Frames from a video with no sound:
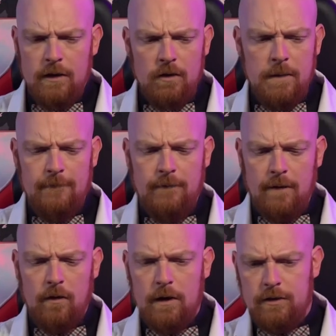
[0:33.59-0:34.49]
do me a
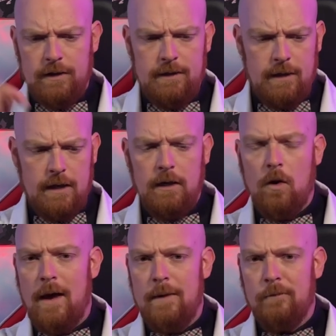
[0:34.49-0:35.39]
favor and just uh,
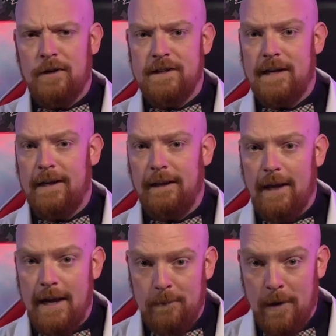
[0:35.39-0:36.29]
go ahead and press that
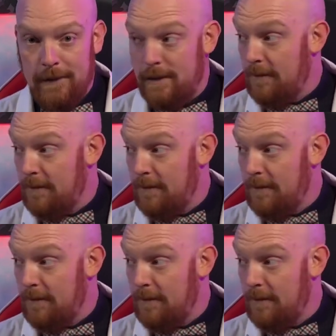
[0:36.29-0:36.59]
like button.